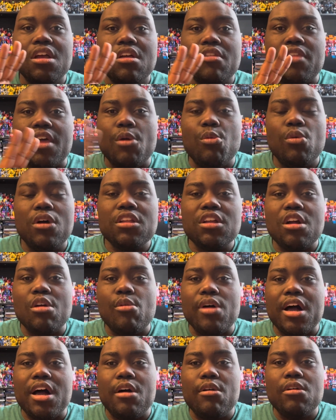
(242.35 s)
They want to go
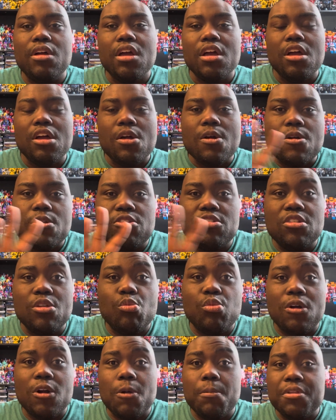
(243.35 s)
out to the
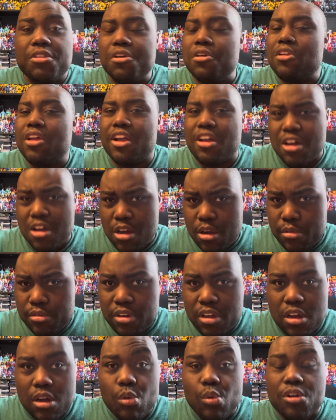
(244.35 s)
world, but they're like, oh
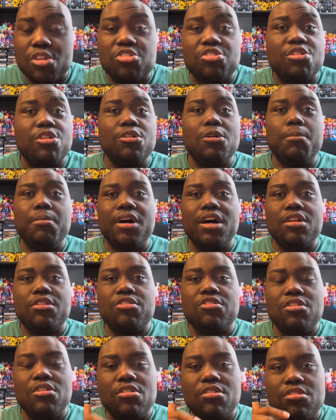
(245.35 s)
no, we're turtle
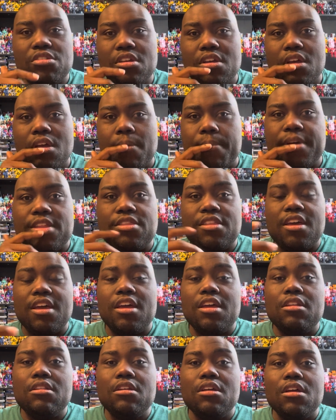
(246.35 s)
monsters. But
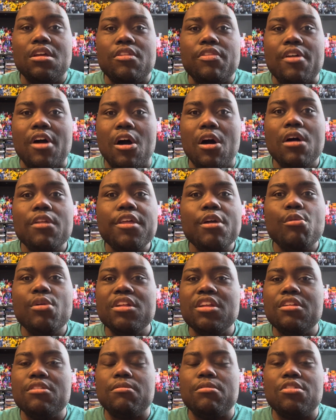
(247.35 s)
then all they
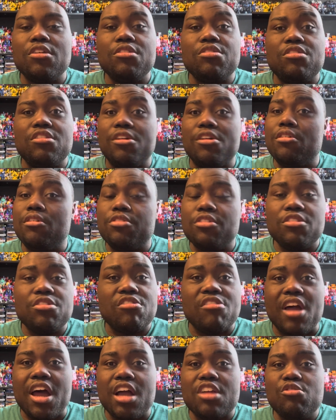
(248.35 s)
want to, since
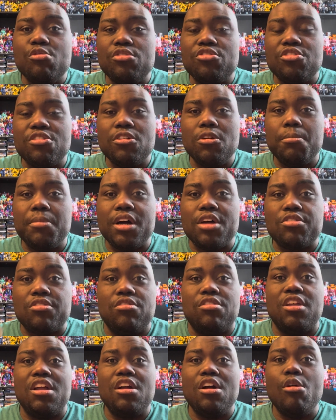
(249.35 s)
they're actual turtle
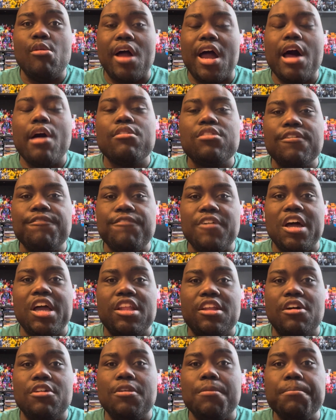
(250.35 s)
monsters, they go out to
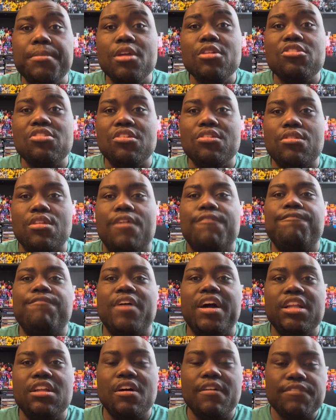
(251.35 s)
find other mutants and
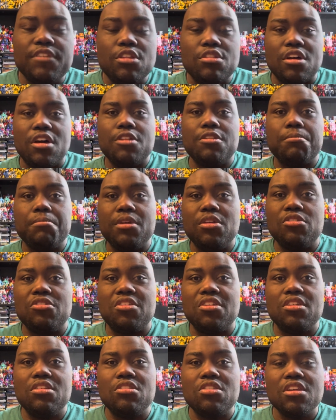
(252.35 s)
fight off these other
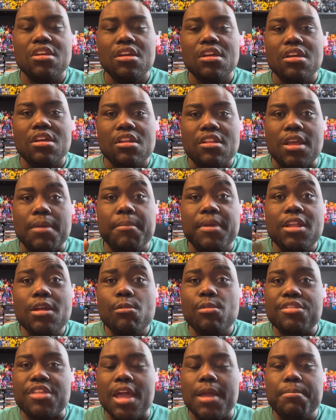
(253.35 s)
mutants. They meet up
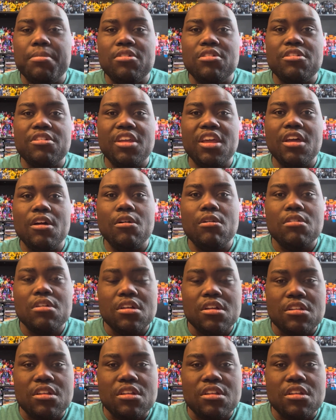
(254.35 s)
with April O'Neil.